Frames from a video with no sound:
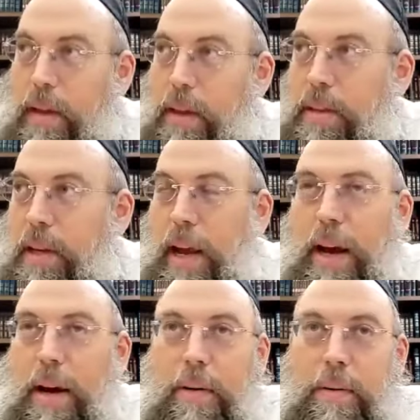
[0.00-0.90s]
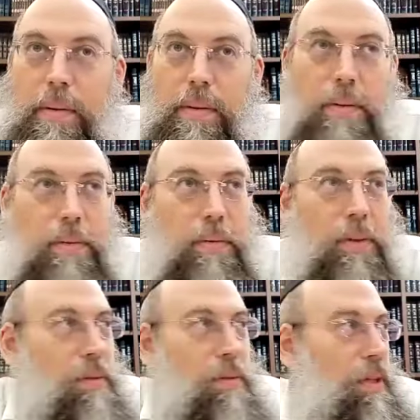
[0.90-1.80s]
So now the rule
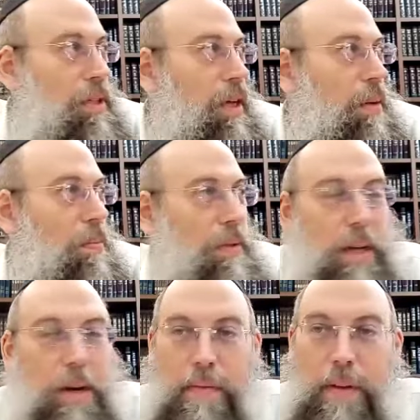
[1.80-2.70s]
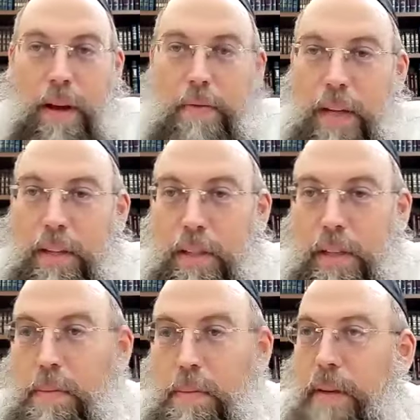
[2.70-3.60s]
is with sheep is that if you have 10
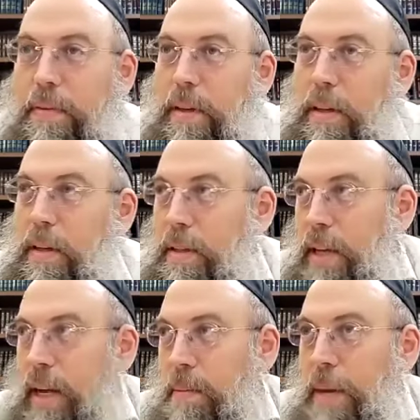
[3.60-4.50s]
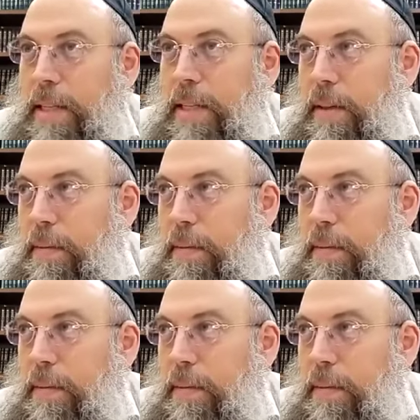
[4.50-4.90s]
sheep, you have to take miser.